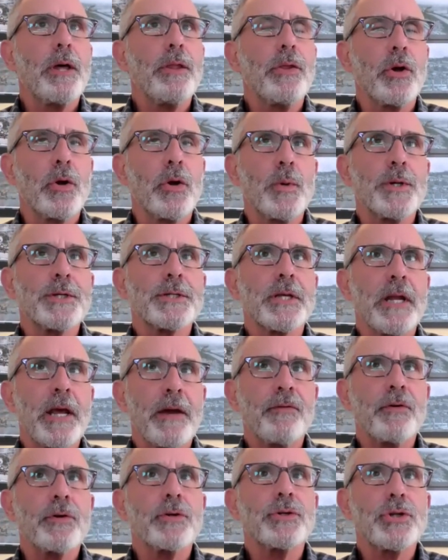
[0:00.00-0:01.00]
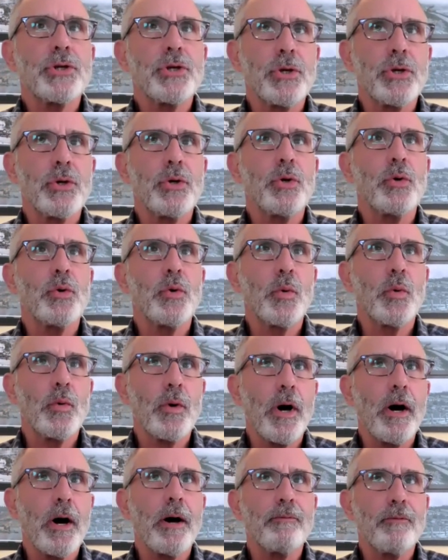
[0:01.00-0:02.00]
there was an effort
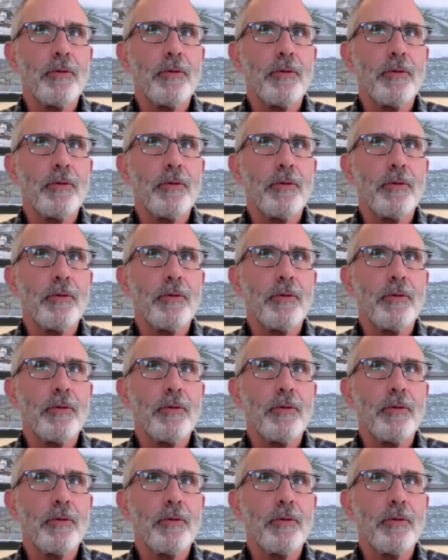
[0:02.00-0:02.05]
to